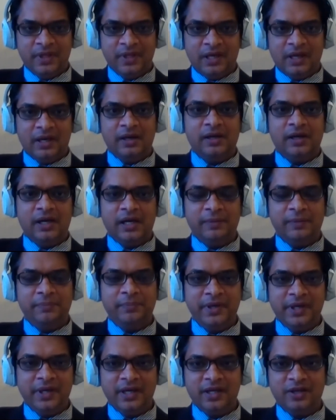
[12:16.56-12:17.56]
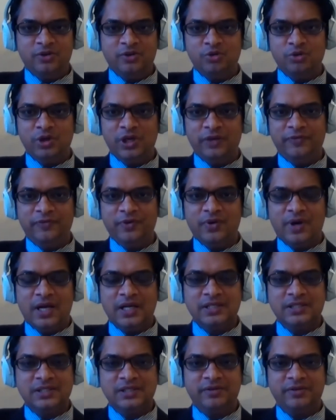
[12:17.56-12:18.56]
Uh, I'm here to give you
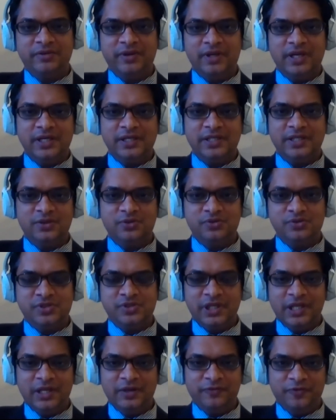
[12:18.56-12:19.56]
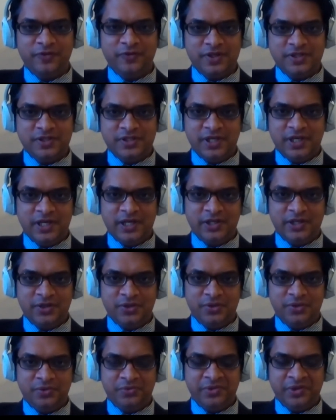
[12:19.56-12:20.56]
answer related to syllabus,
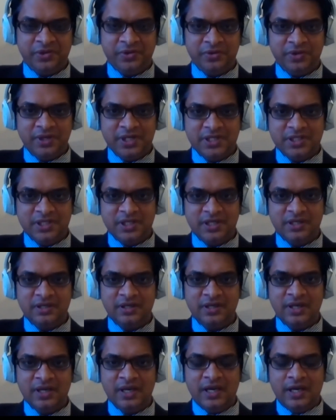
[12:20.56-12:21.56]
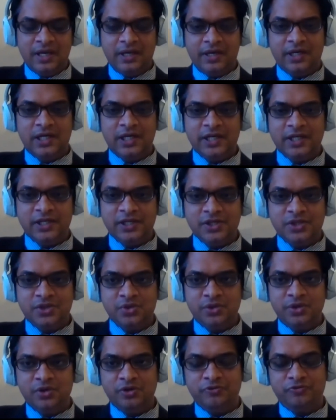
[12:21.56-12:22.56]
related to recognition, related to
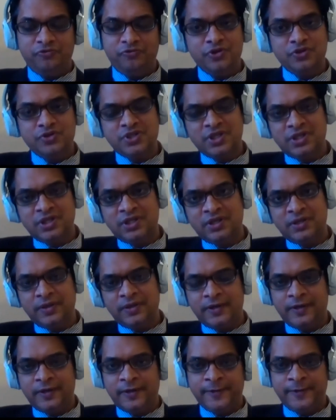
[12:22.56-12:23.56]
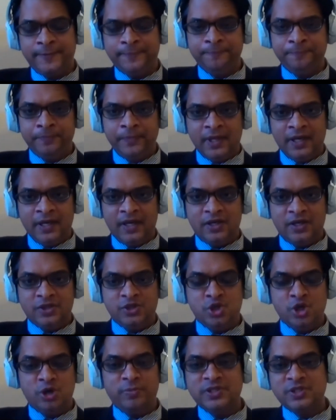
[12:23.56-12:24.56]
your future uh, uh,
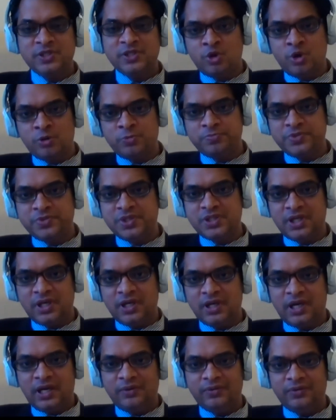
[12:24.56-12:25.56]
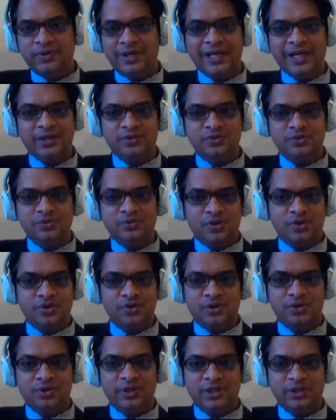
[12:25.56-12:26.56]
job scopes. I would like to talk
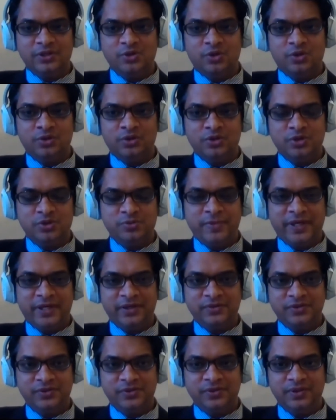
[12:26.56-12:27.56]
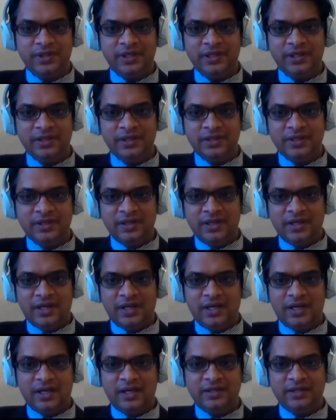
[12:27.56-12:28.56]
on, those on those matters only.
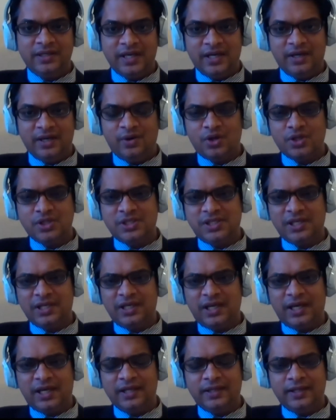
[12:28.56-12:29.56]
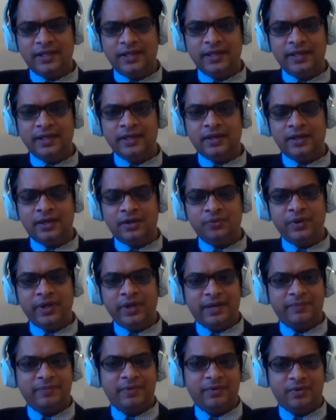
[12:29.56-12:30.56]
yeah, hostel, I think we
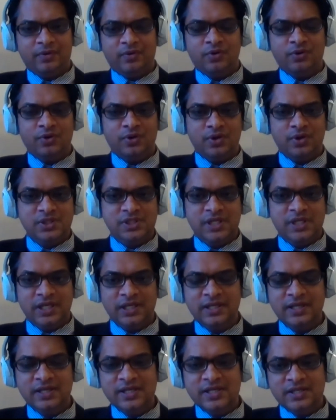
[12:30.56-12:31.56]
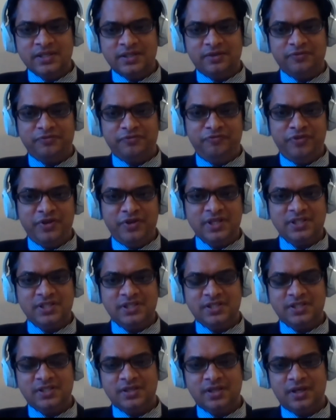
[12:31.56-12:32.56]
have our own hostel. The
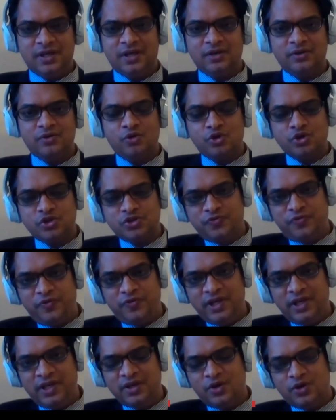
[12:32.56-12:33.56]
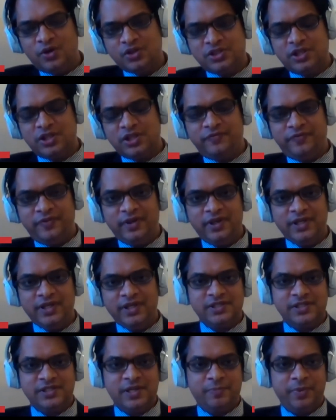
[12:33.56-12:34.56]
fees, uh, course fee, hostel fee
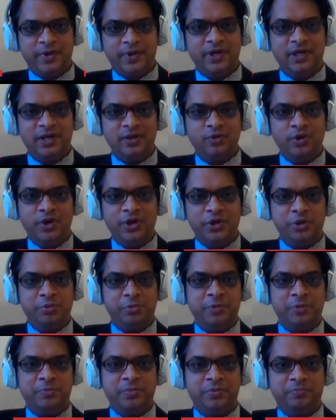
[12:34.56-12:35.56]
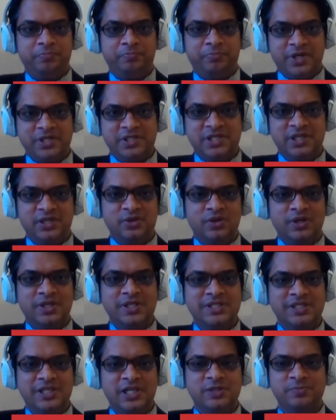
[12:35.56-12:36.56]
is separately going to be present or
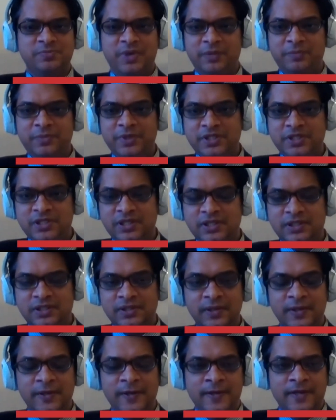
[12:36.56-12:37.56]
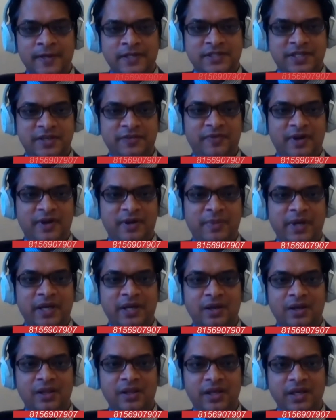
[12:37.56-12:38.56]
discussed by Mr. Siva, my
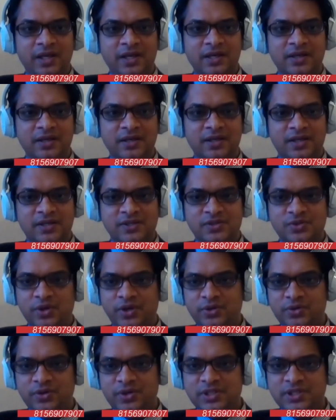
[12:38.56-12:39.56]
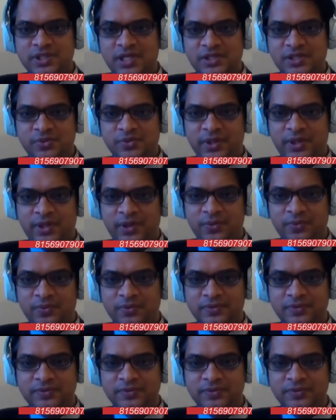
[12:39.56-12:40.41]
colleague. He's going to discuss with you.